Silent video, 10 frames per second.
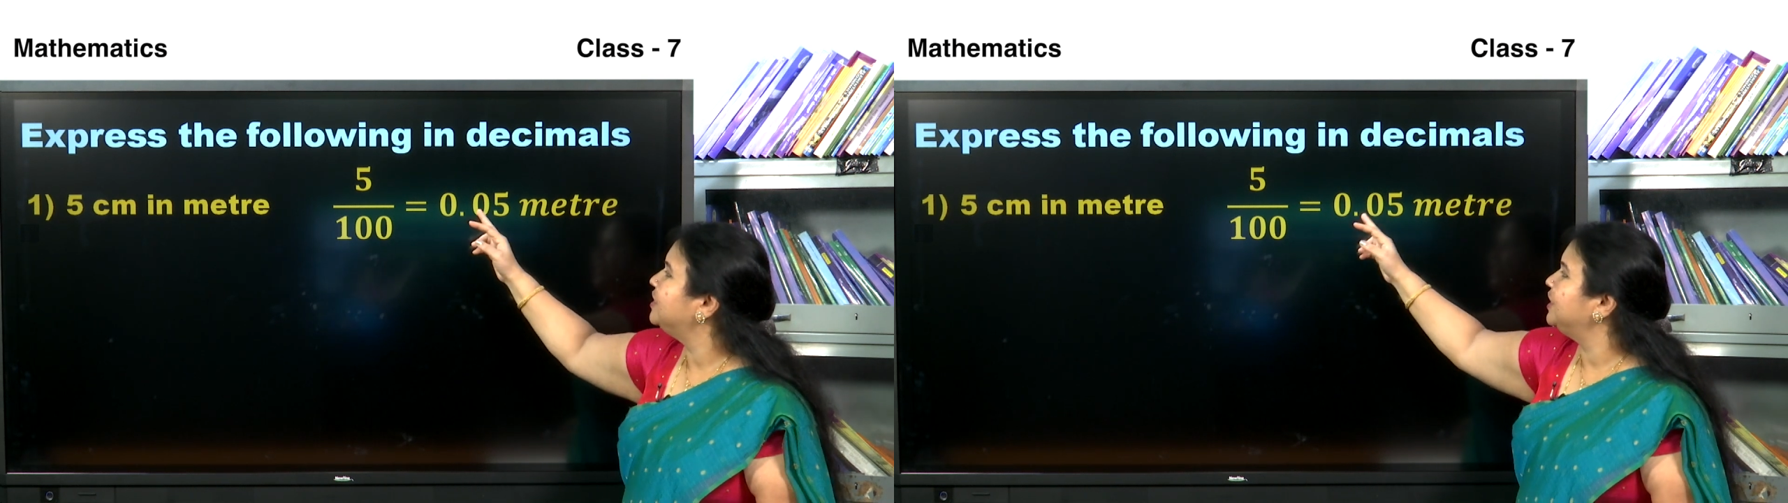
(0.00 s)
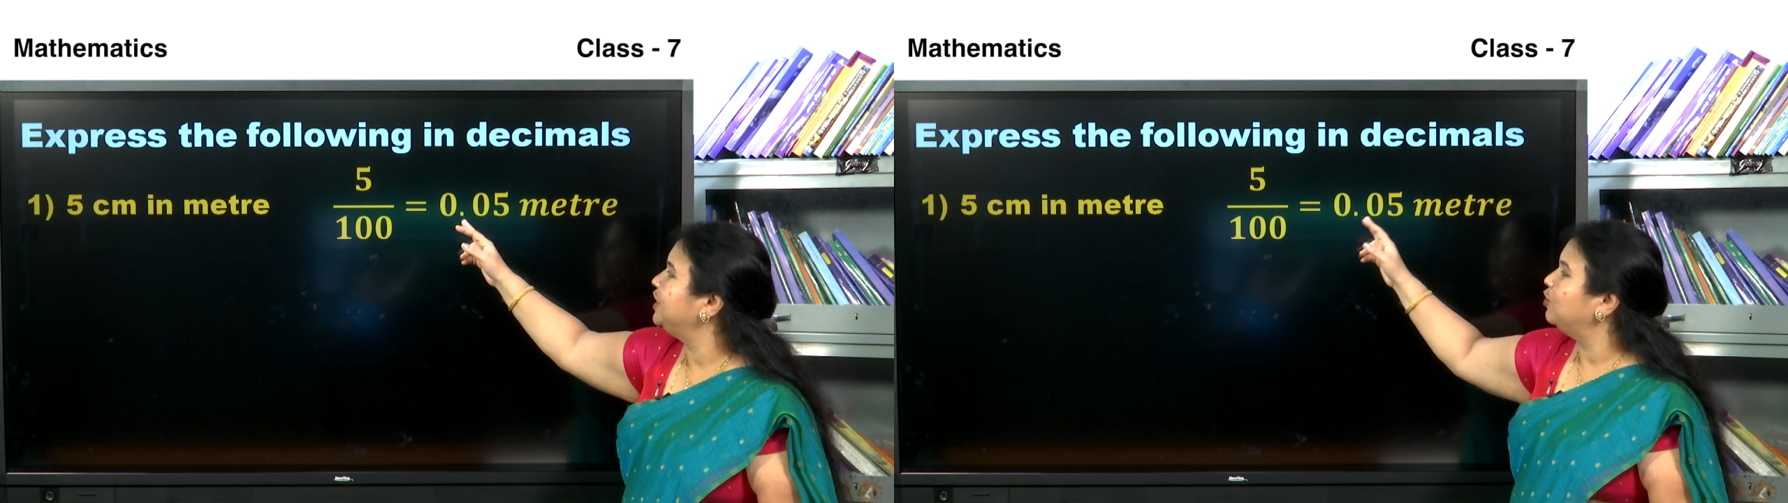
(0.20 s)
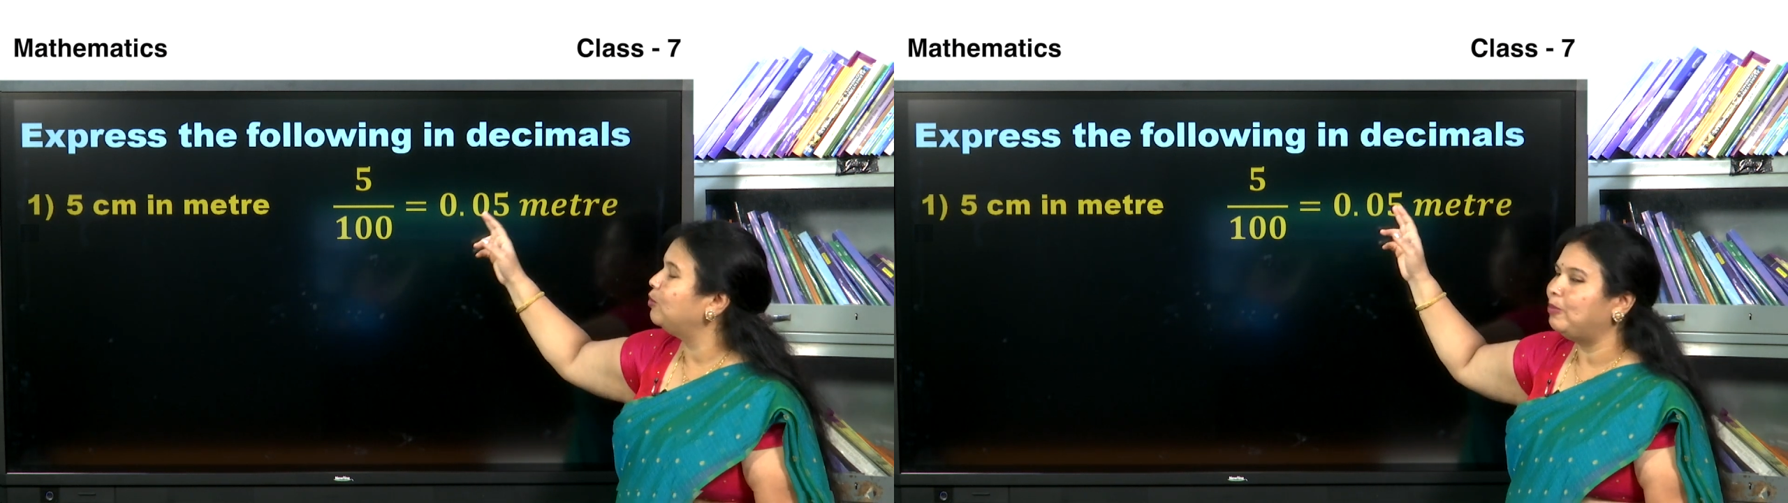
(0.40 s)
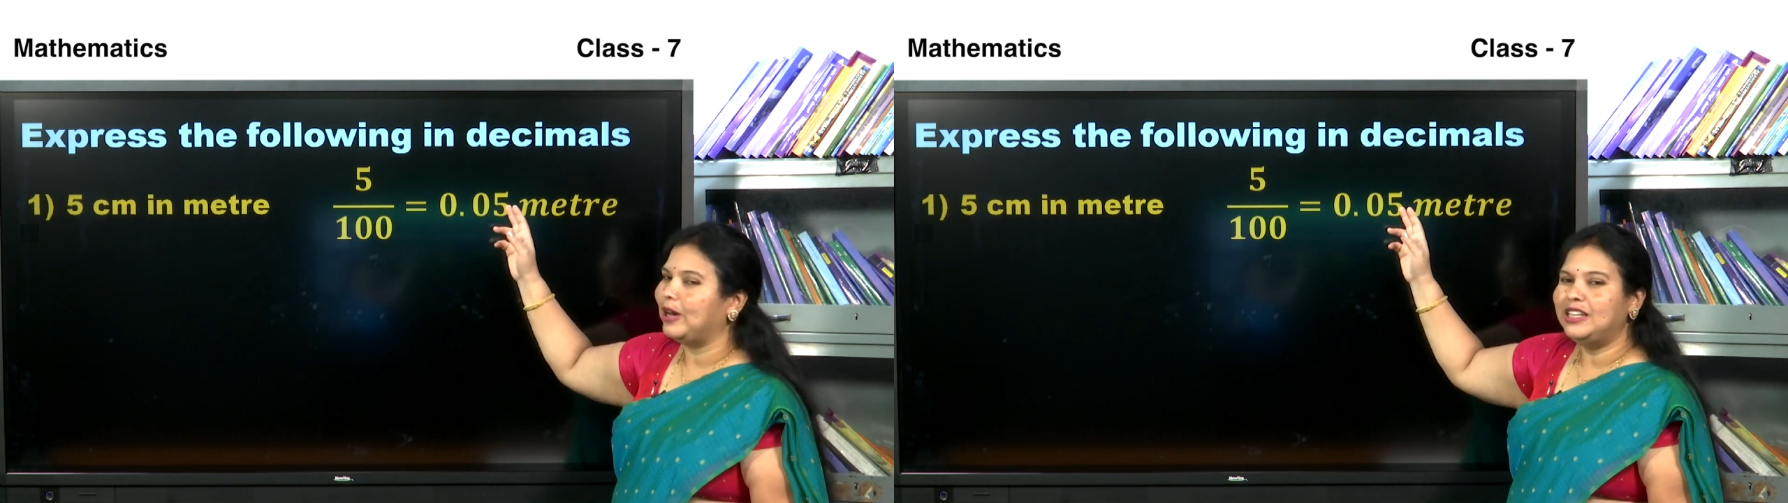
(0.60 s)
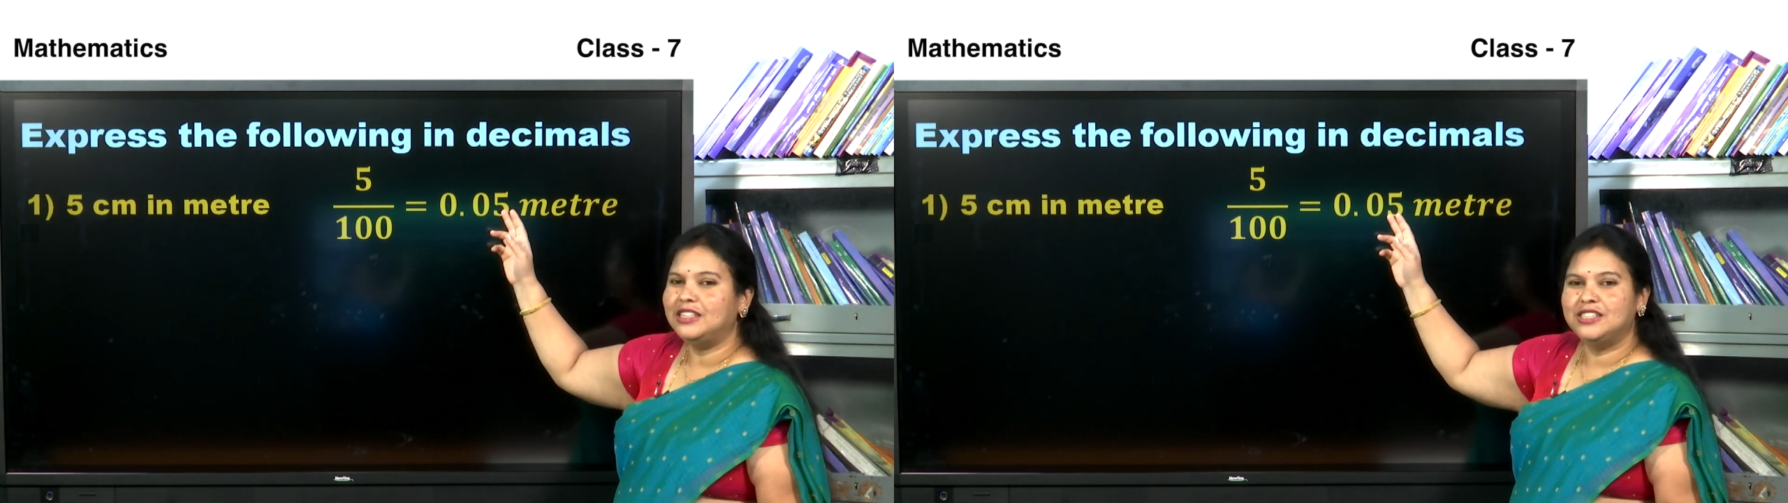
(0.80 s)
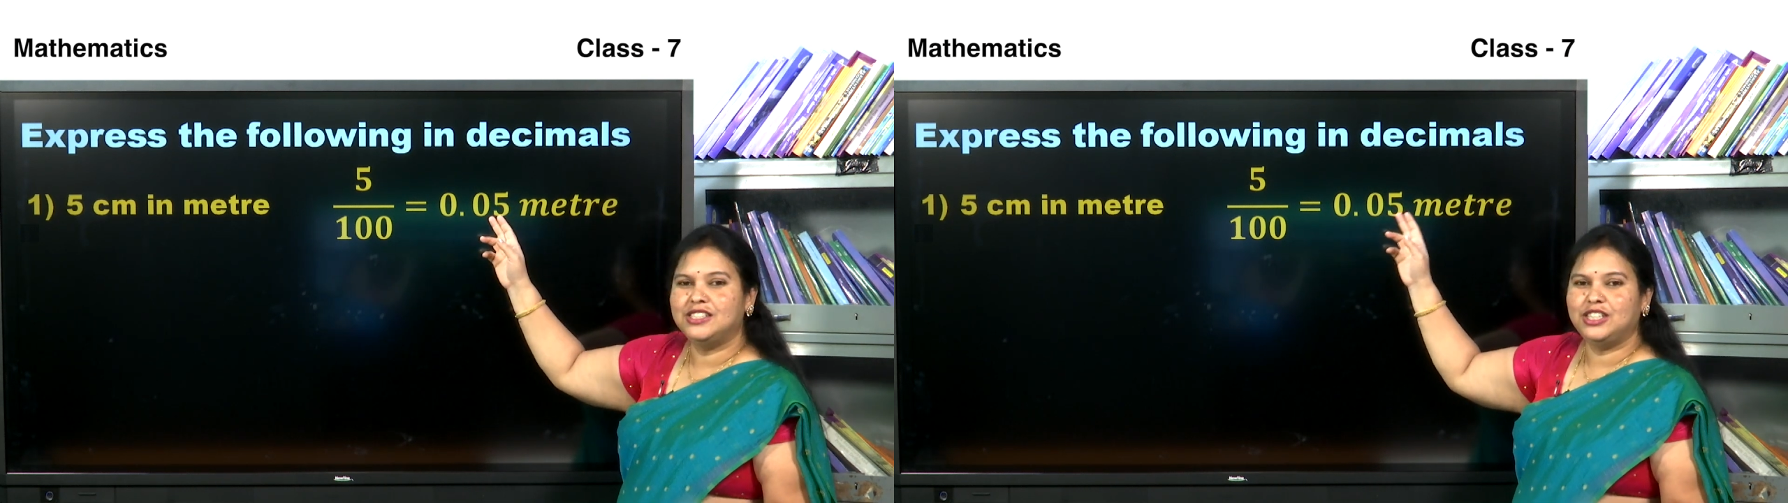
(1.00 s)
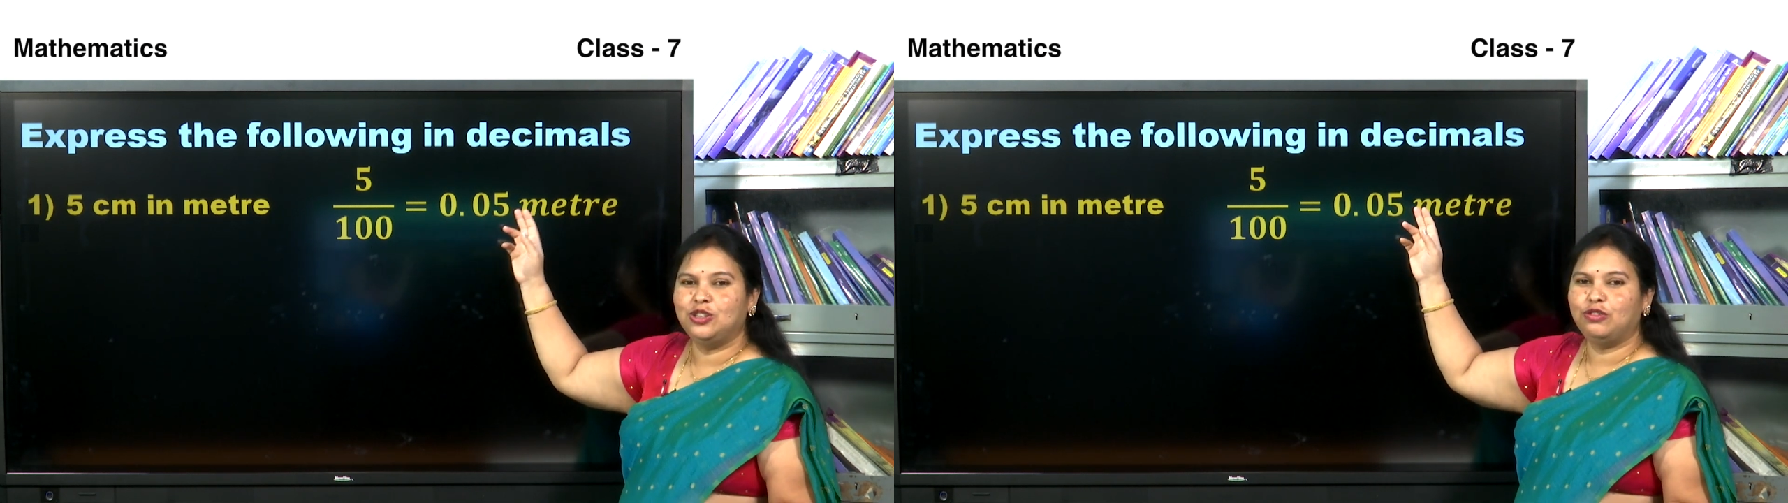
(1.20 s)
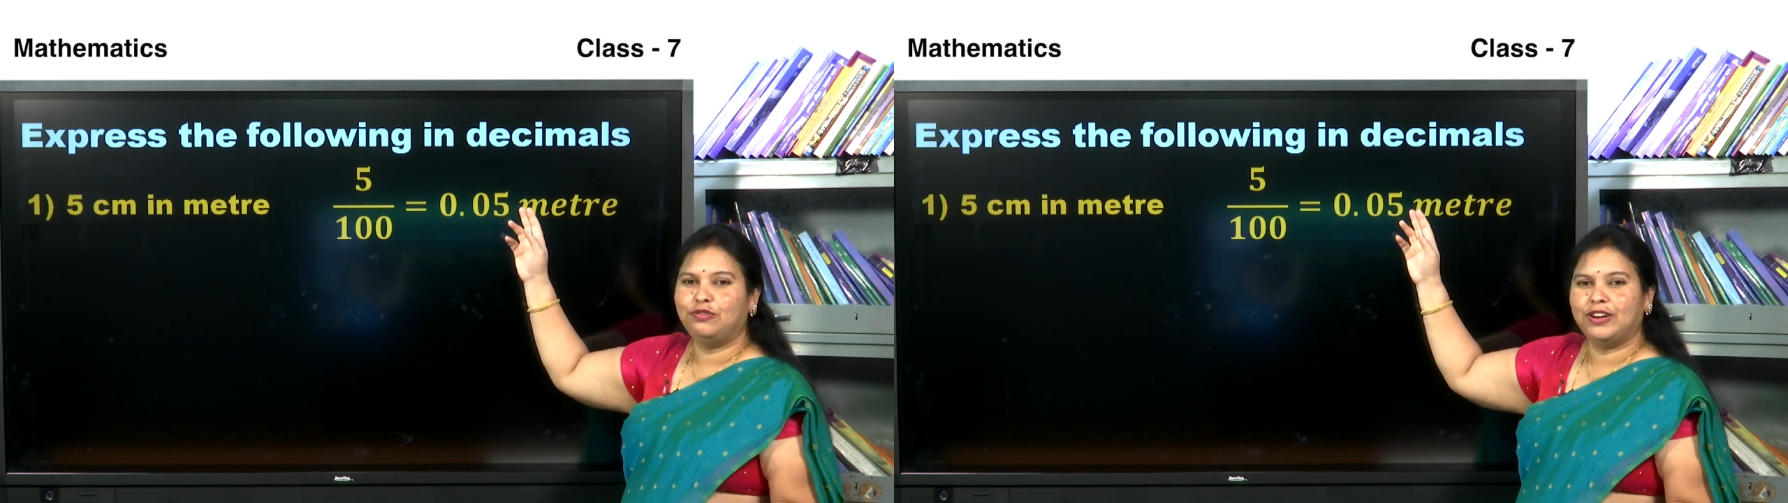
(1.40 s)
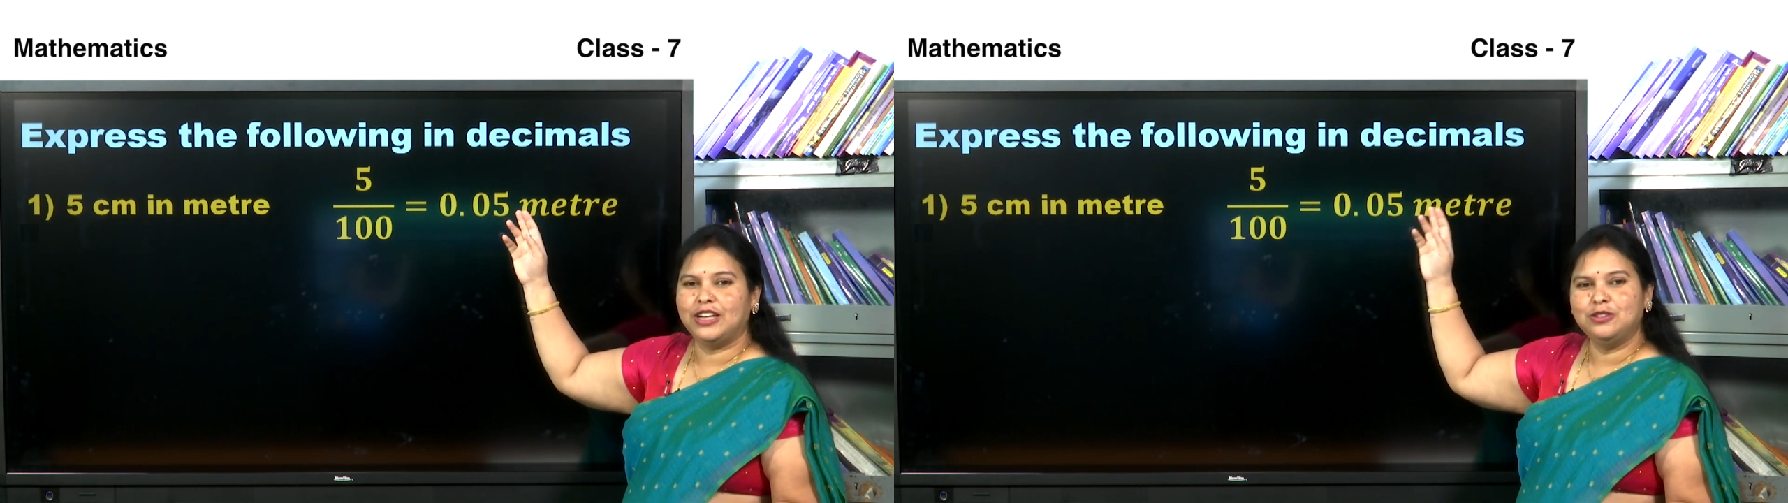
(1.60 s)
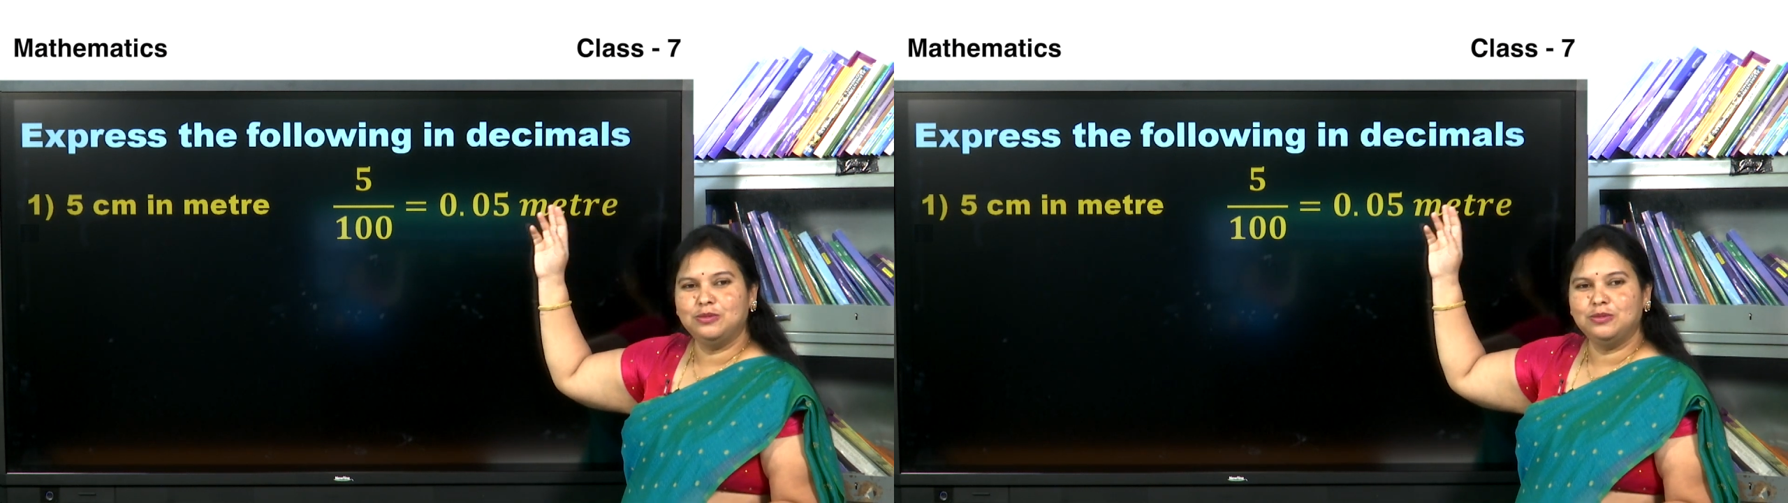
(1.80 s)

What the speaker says: 0.05